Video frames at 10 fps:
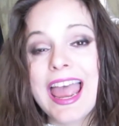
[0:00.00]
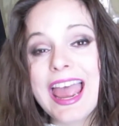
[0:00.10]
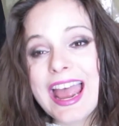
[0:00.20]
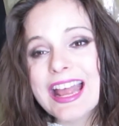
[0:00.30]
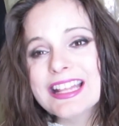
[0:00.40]

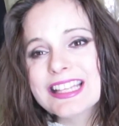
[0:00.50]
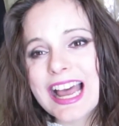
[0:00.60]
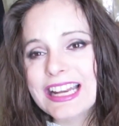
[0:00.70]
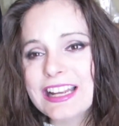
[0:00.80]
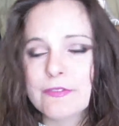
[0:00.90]
and
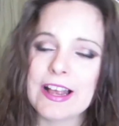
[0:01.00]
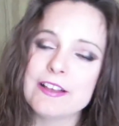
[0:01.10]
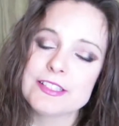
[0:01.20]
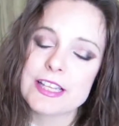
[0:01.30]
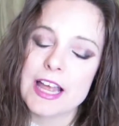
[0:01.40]
kind of
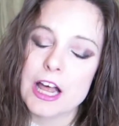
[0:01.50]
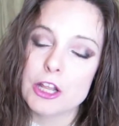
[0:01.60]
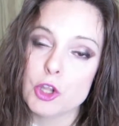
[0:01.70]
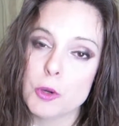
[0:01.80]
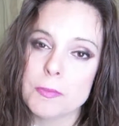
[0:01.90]
has a
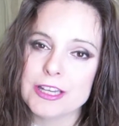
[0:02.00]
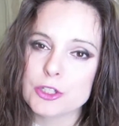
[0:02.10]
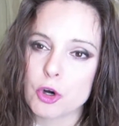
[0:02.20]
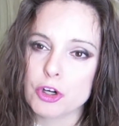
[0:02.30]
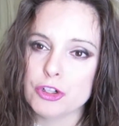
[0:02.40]
luminous
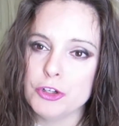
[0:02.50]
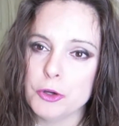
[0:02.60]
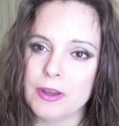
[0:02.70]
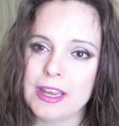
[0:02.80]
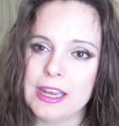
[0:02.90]
or
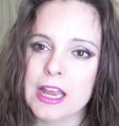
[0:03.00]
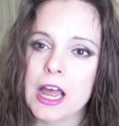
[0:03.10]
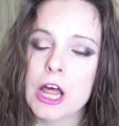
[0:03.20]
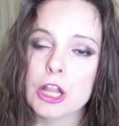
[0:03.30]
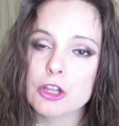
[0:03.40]
dewy
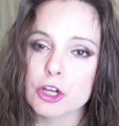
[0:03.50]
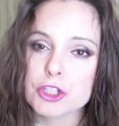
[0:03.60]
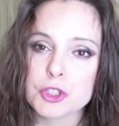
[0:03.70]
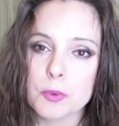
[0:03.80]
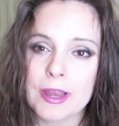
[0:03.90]

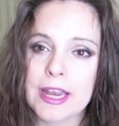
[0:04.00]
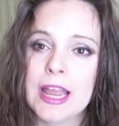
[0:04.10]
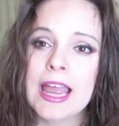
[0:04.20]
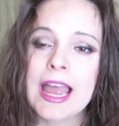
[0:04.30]
look to it.